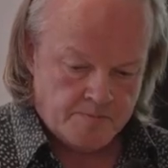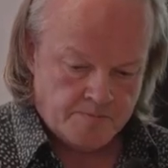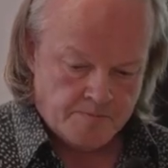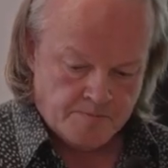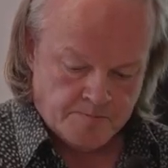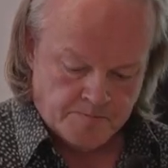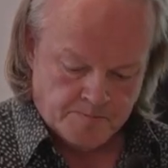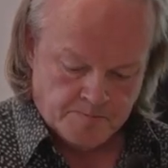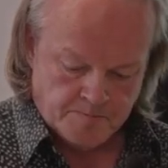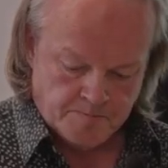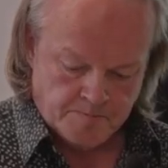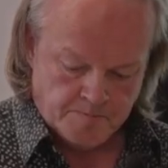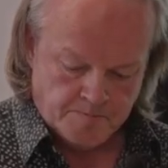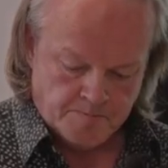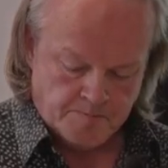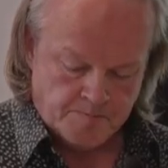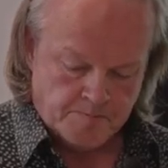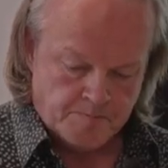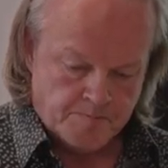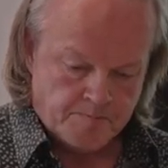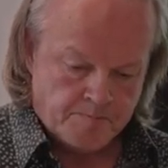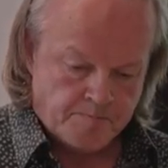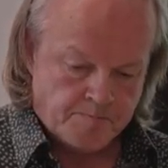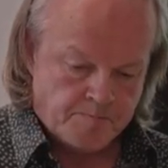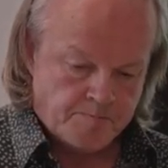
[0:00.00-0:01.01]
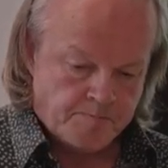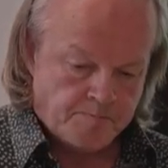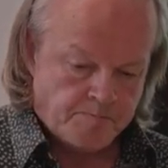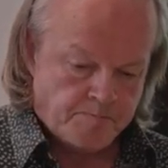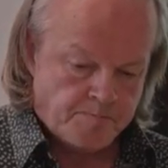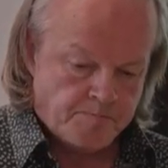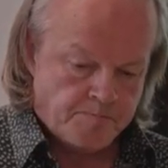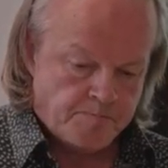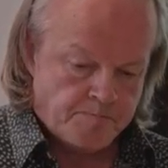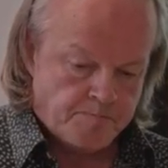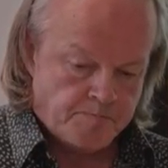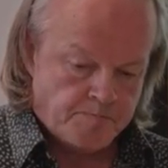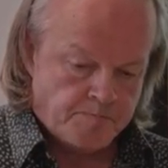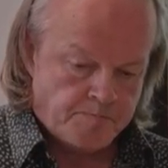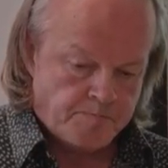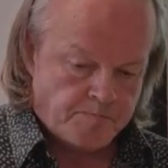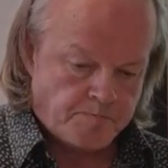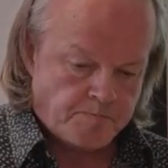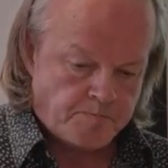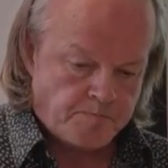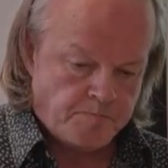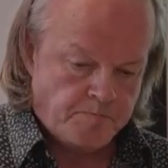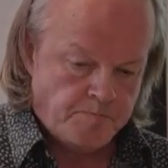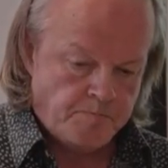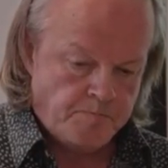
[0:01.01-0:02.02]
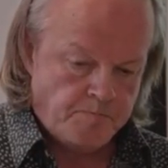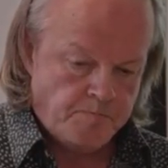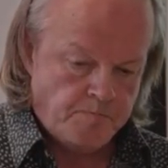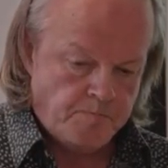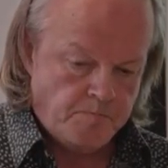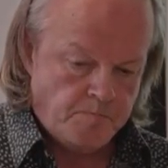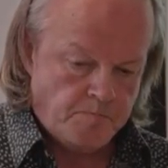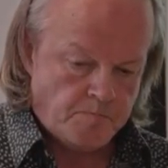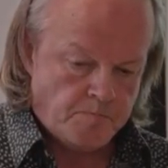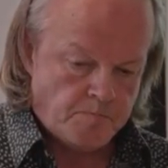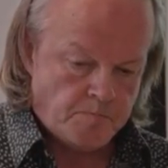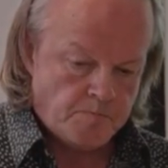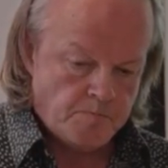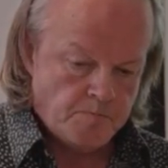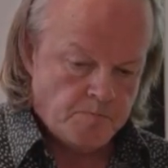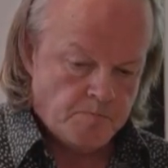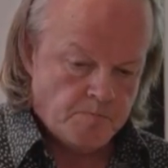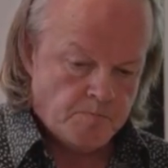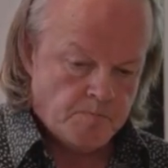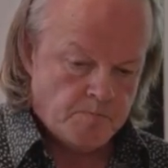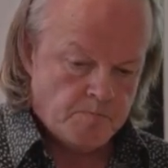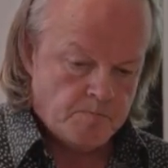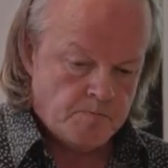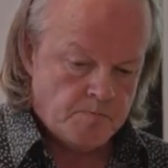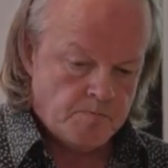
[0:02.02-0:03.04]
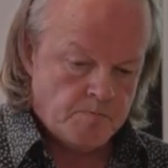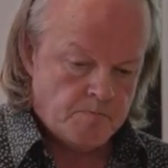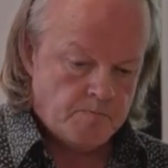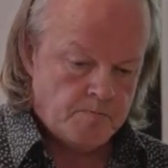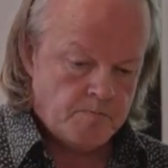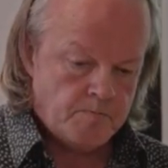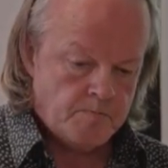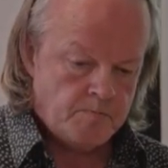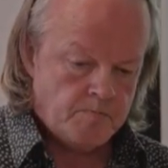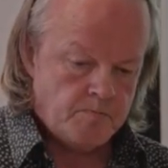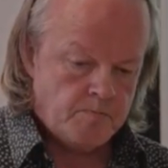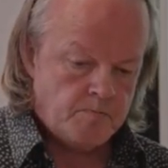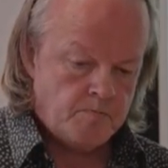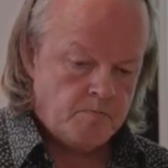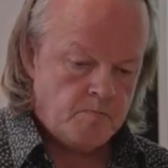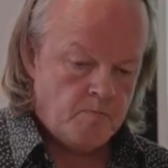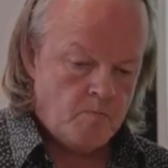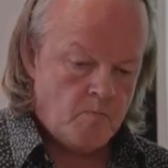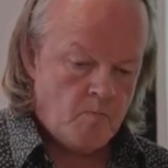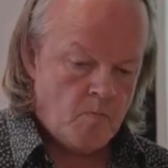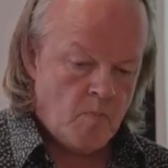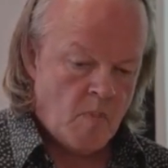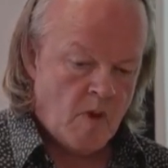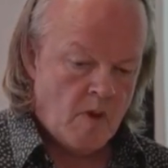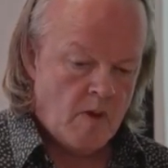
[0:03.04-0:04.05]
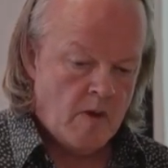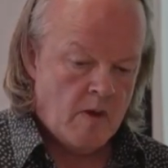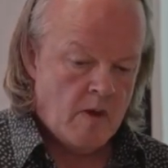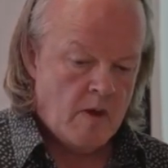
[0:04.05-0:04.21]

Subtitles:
(no one is talking)